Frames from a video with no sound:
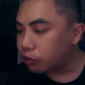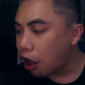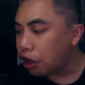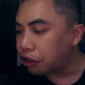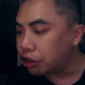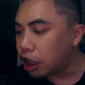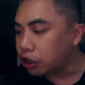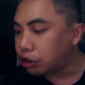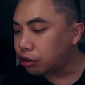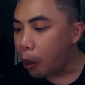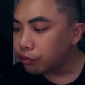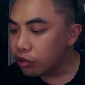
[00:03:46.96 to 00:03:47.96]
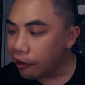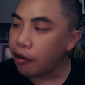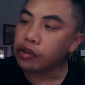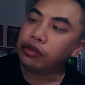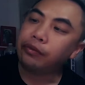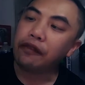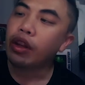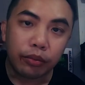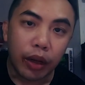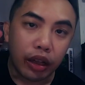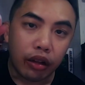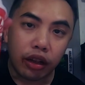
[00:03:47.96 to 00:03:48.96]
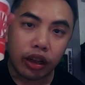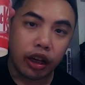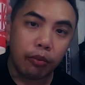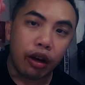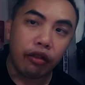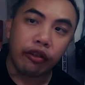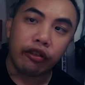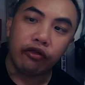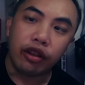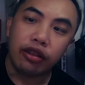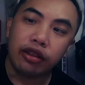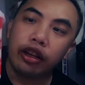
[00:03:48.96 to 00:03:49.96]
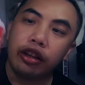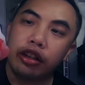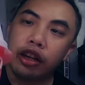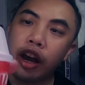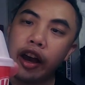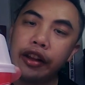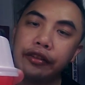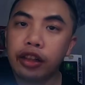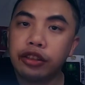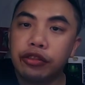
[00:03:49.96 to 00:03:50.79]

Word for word: Okay, next, McDonald's came out with this Kit Kat ice